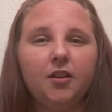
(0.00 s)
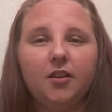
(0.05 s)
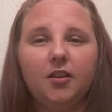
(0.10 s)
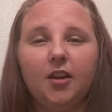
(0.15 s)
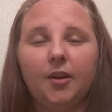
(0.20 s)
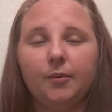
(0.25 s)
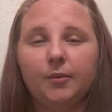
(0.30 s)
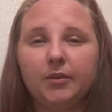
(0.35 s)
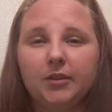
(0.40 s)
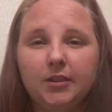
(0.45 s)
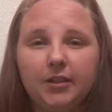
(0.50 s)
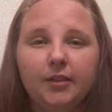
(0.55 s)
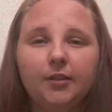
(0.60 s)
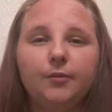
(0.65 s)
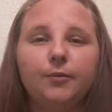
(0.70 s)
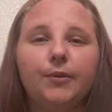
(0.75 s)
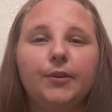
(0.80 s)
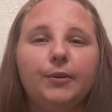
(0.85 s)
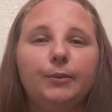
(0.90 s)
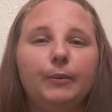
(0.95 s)
that was
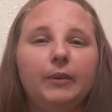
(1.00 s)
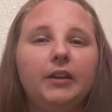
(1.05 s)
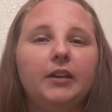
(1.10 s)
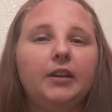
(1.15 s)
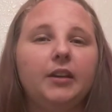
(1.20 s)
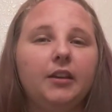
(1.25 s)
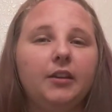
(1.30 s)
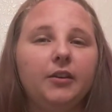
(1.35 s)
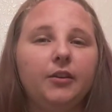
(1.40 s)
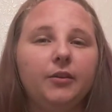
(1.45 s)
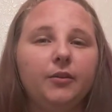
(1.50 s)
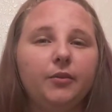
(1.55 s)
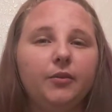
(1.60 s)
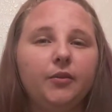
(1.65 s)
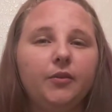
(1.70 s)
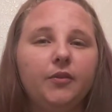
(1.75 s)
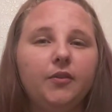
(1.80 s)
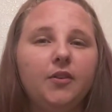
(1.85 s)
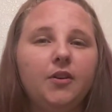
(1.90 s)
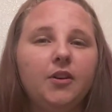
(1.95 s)
there with me
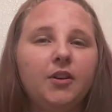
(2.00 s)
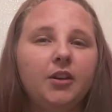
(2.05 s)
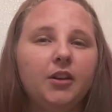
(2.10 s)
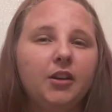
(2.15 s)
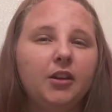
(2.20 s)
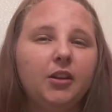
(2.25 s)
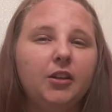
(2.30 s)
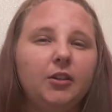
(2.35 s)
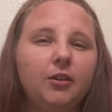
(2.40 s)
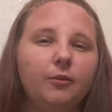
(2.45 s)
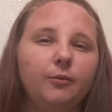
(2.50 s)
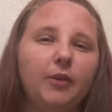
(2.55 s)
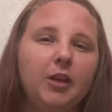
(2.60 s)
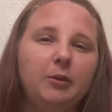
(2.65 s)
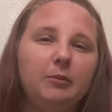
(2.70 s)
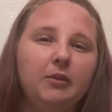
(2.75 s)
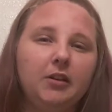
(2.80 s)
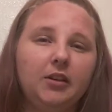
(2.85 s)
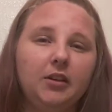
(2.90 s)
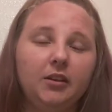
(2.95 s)
if,
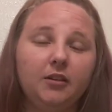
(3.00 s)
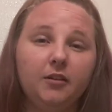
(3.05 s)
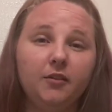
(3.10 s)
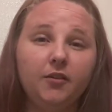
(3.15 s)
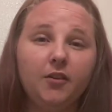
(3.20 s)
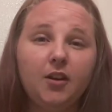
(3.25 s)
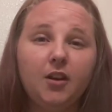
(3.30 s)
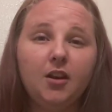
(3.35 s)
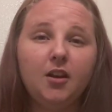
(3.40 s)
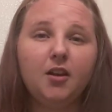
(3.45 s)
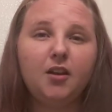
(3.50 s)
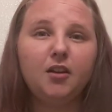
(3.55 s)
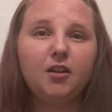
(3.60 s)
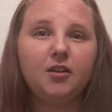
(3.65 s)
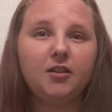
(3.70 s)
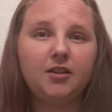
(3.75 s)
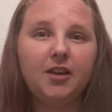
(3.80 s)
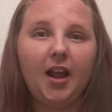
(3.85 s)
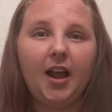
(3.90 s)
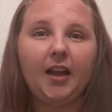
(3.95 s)
maybe if
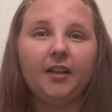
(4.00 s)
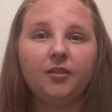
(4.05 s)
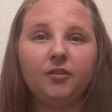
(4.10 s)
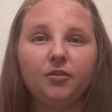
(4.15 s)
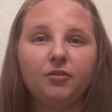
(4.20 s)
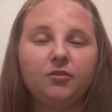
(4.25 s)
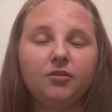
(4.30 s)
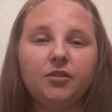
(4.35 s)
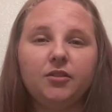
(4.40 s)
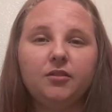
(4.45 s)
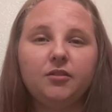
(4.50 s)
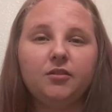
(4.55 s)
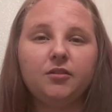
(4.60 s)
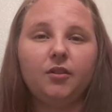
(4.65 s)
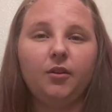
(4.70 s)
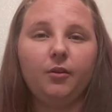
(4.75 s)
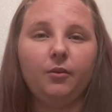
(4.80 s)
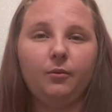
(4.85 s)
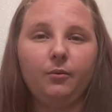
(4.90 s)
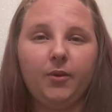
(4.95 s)
Nye looked
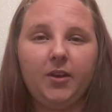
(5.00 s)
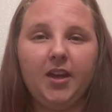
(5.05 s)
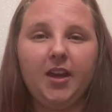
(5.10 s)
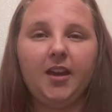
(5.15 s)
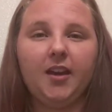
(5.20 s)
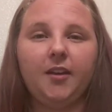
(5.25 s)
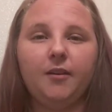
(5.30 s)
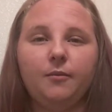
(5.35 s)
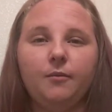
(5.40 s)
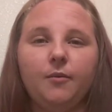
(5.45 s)
okay.